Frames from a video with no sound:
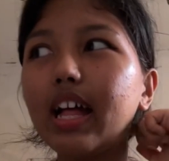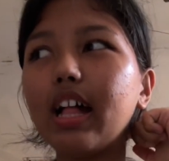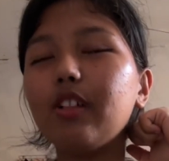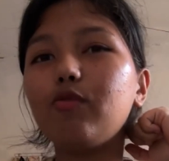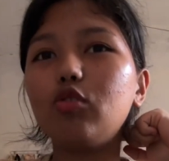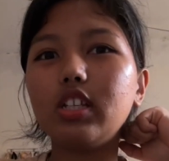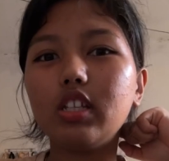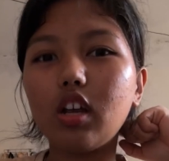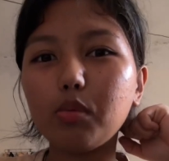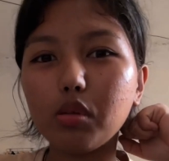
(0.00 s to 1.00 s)
helpful
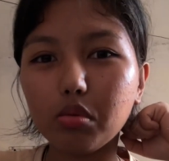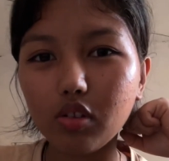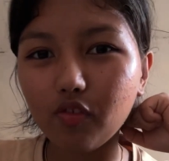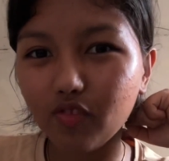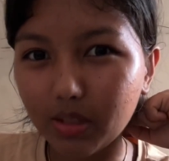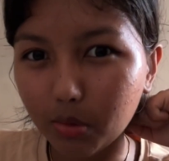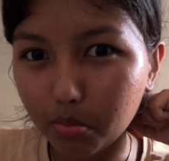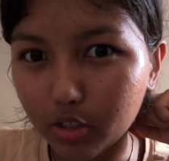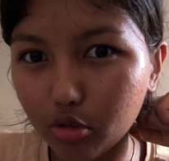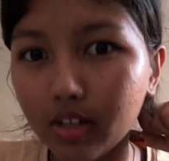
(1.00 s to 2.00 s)
in absorption of vitamin
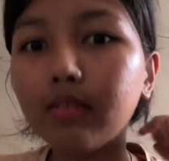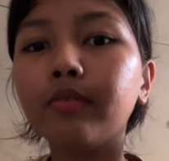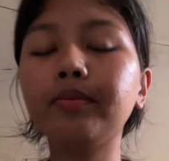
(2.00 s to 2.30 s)
B12.